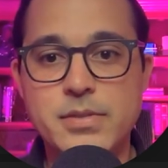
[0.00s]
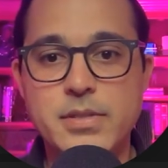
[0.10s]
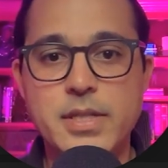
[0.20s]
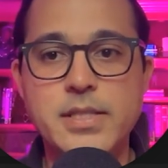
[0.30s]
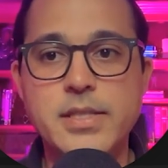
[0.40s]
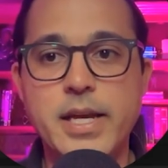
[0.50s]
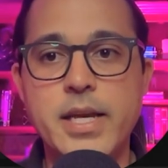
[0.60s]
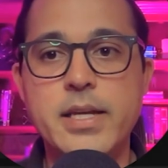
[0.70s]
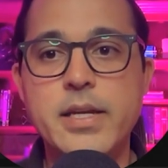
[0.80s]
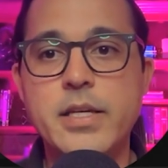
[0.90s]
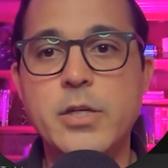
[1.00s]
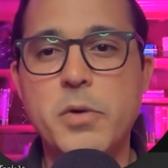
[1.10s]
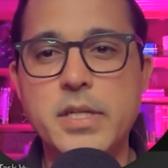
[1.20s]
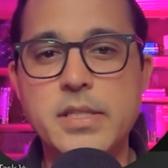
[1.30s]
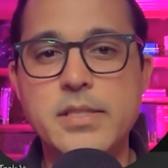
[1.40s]
Let's say you
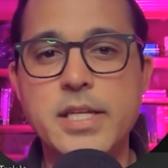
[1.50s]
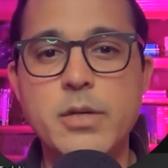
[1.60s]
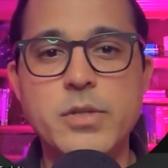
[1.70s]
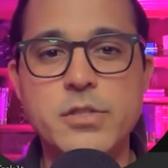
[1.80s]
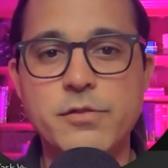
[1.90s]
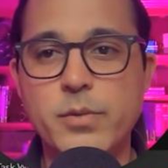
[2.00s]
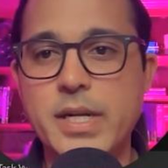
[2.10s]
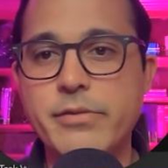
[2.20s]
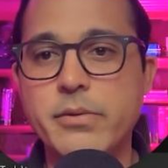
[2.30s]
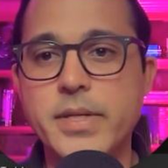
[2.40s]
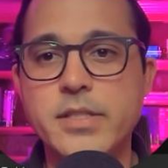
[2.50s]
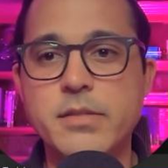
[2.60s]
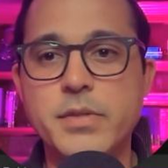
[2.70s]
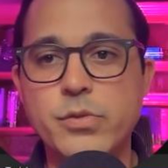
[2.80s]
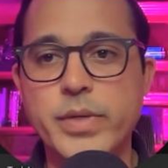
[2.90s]
want to distinguish for whatever
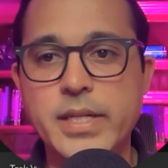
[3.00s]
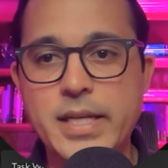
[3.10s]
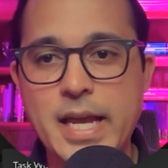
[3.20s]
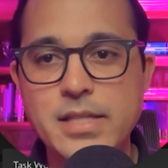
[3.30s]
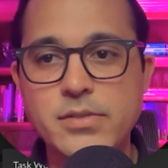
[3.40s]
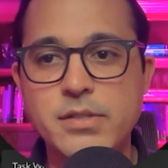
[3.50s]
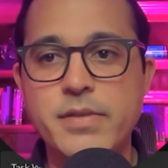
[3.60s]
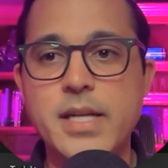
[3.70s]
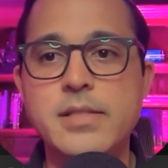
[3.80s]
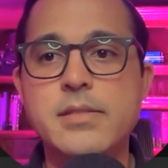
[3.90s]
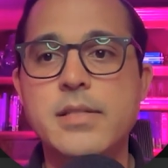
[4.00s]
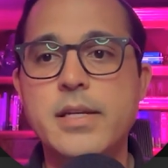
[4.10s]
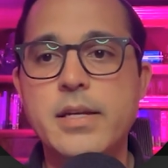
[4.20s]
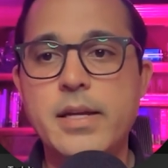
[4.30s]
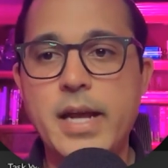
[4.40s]
reason between canceled events
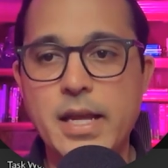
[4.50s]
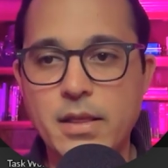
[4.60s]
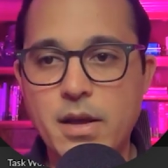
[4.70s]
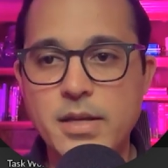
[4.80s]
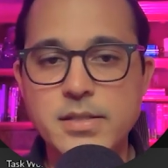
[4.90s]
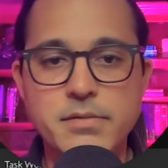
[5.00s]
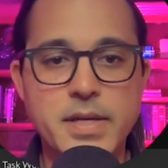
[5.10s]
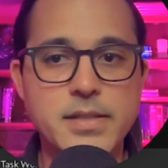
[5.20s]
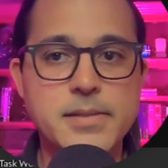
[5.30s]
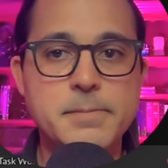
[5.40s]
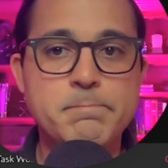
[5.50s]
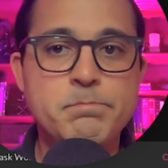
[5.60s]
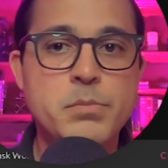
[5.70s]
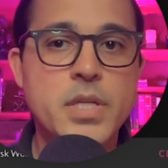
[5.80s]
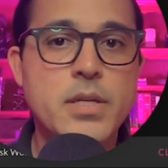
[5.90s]
and lost events.
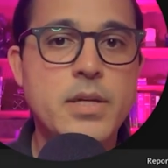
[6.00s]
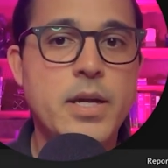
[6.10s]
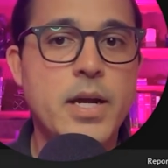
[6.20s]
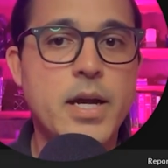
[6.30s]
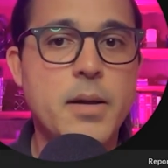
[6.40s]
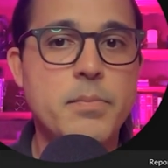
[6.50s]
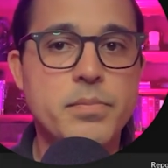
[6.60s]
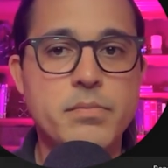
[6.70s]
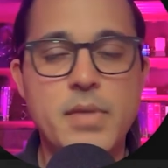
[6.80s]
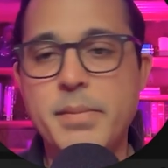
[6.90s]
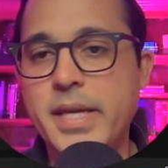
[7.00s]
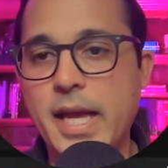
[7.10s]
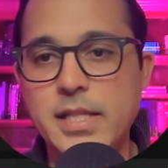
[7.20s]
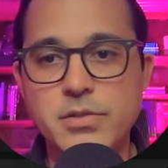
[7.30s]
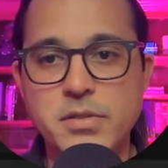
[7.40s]
Maybe
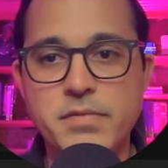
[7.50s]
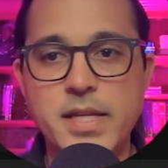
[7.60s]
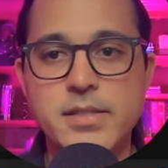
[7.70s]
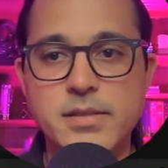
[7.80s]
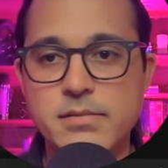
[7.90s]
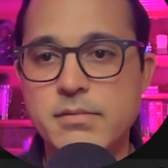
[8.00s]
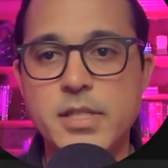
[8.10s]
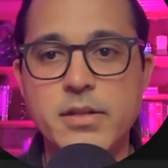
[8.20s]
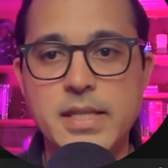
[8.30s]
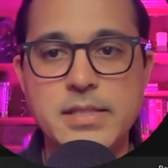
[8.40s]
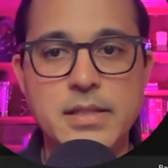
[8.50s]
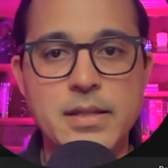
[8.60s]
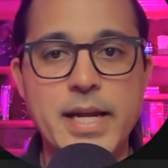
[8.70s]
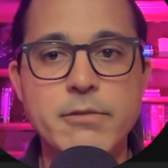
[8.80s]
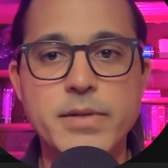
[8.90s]
canceled events, lets the
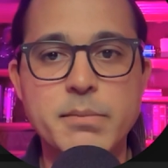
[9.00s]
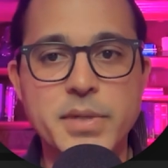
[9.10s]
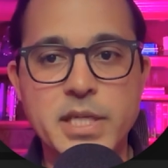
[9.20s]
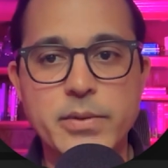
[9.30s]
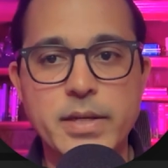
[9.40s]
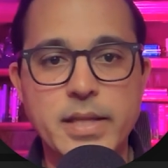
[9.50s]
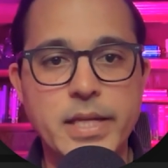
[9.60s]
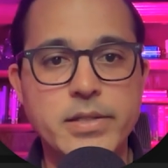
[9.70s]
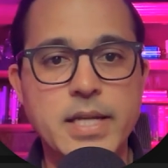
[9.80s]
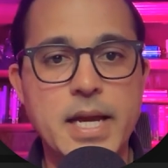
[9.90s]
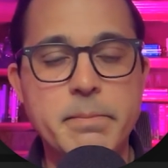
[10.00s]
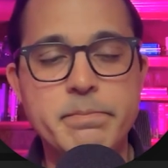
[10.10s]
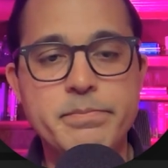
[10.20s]
client rebook you at a later time.